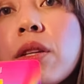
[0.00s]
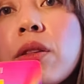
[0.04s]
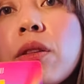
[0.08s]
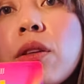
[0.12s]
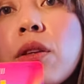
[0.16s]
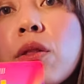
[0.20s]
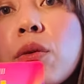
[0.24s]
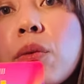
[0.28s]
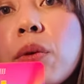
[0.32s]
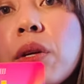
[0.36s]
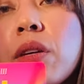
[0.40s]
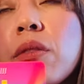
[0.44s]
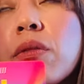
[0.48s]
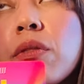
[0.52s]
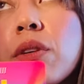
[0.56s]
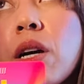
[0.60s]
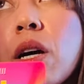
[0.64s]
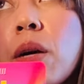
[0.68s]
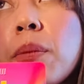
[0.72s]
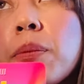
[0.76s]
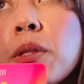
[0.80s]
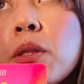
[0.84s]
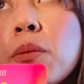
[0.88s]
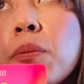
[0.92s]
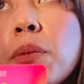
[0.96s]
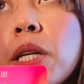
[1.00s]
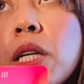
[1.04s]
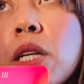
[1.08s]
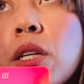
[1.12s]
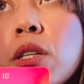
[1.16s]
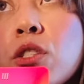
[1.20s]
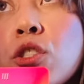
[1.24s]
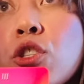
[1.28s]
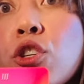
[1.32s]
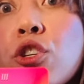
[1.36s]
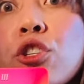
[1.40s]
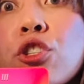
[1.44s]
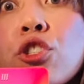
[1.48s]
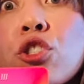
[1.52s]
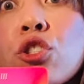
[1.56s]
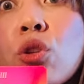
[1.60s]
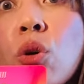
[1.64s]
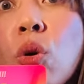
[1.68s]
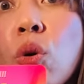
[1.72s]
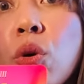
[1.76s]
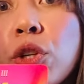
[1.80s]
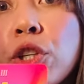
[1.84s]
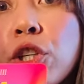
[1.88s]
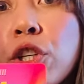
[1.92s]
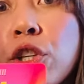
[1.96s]
in the Three of Cups because your
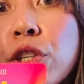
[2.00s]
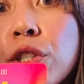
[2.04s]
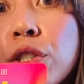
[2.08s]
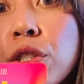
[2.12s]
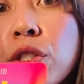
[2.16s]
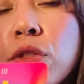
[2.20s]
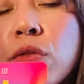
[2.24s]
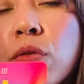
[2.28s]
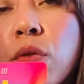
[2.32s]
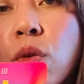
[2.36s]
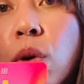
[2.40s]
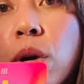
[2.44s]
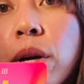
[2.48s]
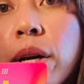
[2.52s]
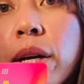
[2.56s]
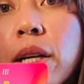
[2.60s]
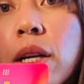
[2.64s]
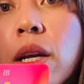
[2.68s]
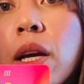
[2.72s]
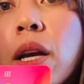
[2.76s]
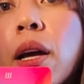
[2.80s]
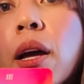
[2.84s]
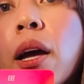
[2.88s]
soul yearns for it